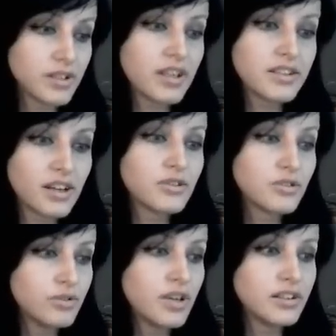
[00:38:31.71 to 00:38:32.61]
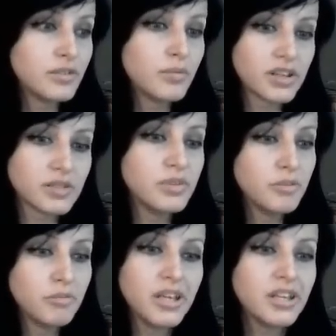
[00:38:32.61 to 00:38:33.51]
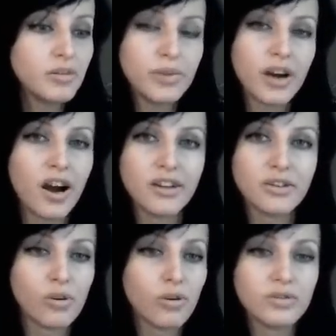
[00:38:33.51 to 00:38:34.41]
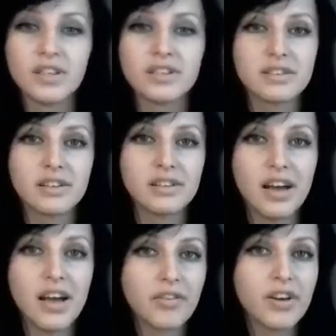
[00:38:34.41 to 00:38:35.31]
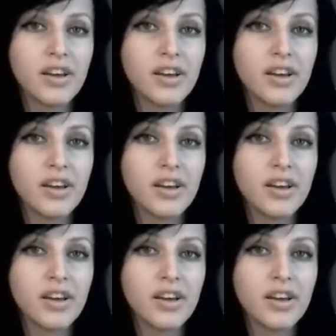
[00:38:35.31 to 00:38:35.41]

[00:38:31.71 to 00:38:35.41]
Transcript: That tells you that there must be a meaning behind all this life.